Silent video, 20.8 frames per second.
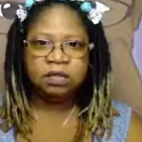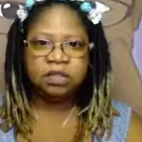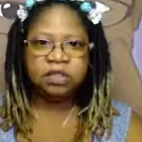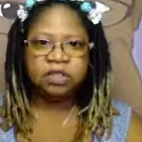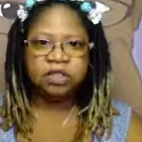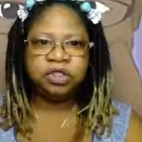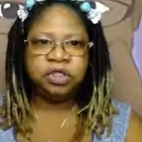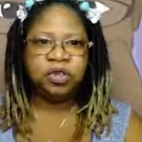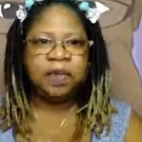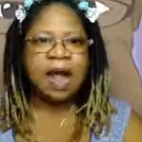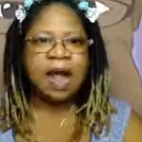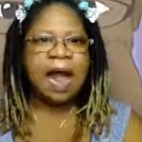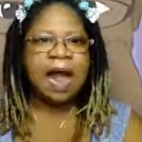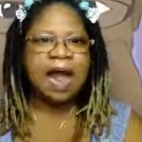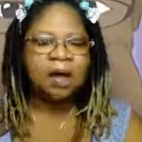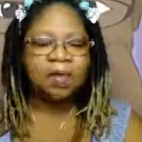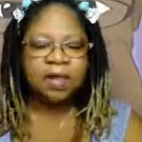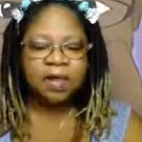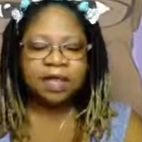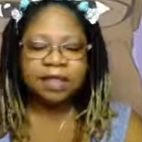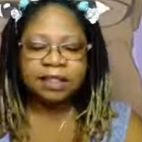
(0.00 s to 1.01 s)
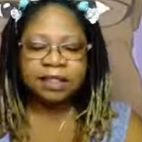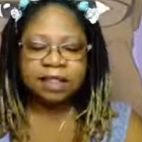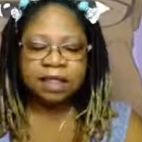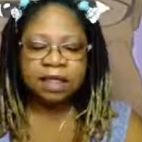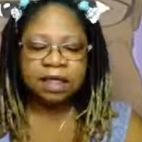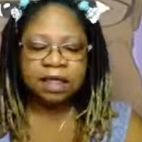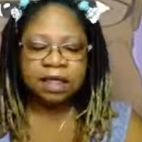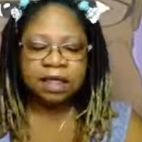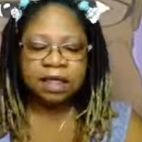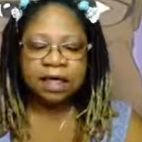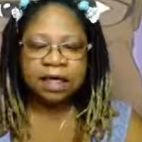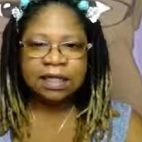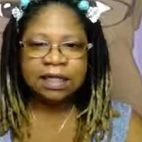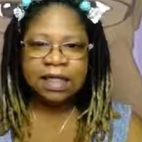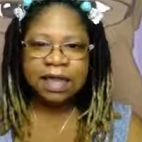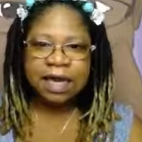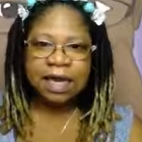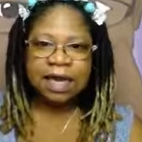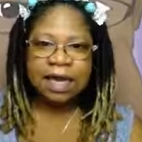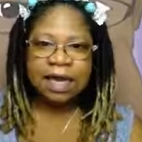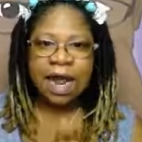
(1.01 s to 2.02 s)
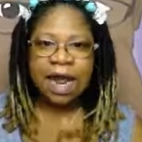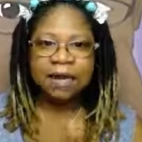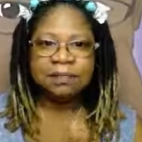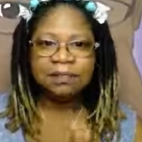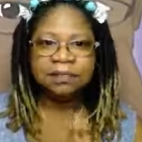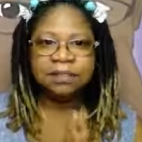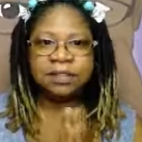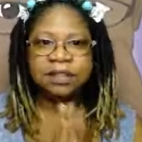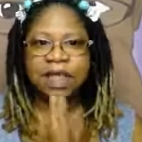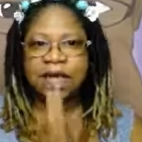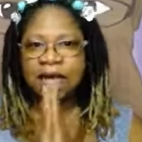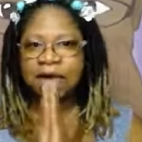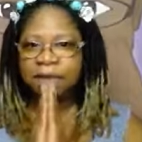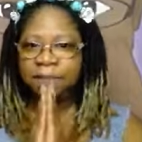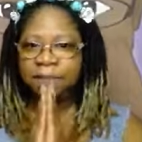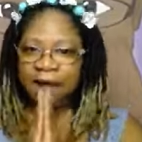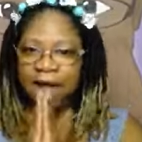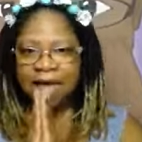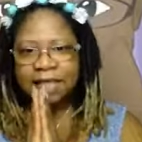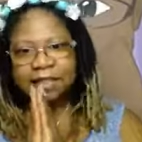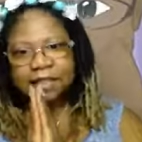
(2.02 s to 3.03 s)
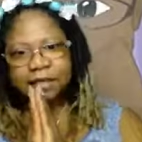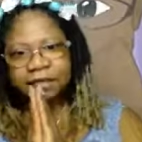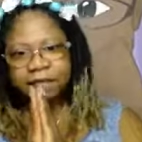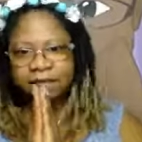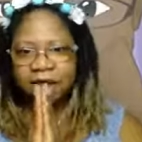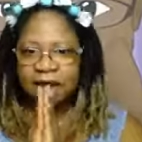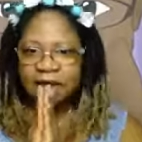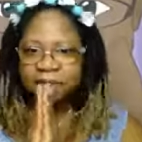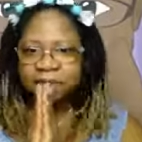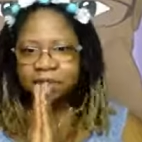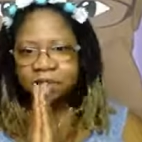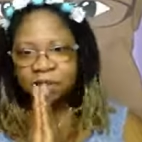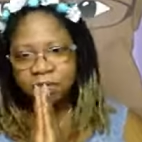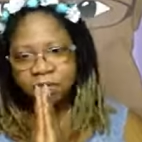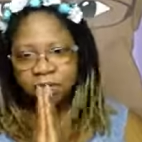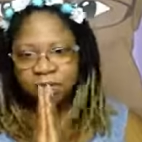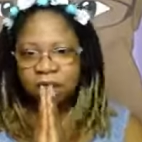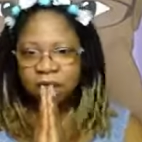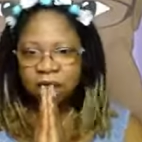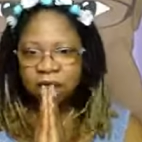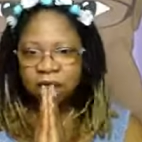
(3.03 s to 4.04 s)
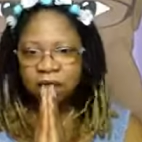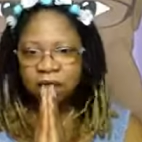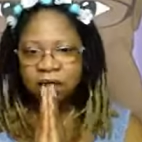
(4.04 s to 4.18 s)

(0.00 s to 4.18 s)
So how is it that I'm staying positive vibes only